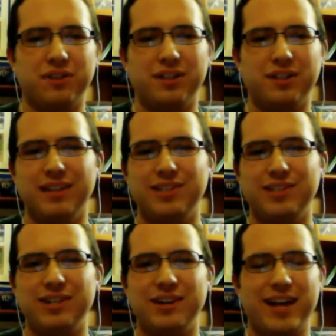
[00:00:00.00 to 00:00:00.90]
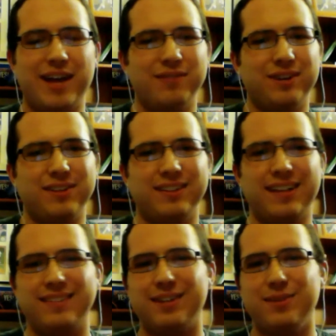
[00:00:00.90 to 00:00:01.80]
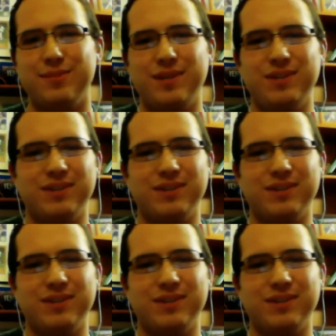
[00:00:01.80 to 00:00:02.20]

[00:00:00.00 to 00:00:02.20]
a legendary Avatar: The Last Airbender